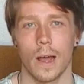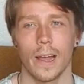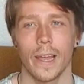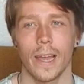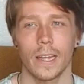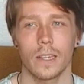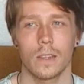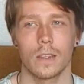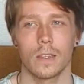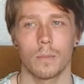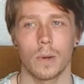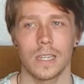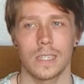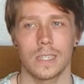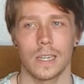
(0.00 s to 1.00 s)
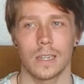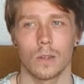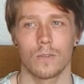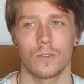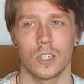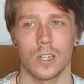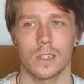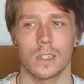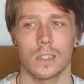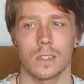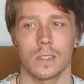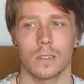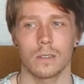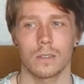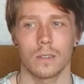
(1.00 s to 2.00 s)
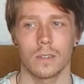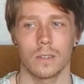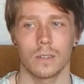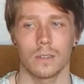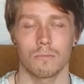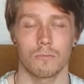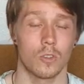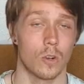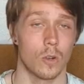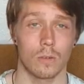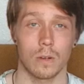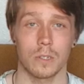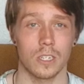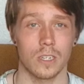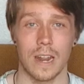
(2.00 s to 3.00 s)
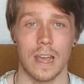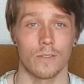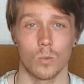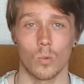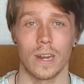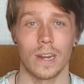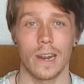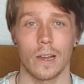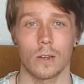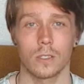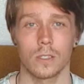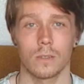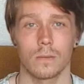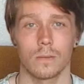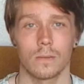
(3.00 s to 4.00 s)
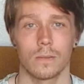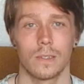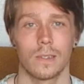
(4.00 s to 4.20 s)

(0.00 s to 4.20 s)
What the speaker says: I had the mindset of just, I'm just going to have to wait it out.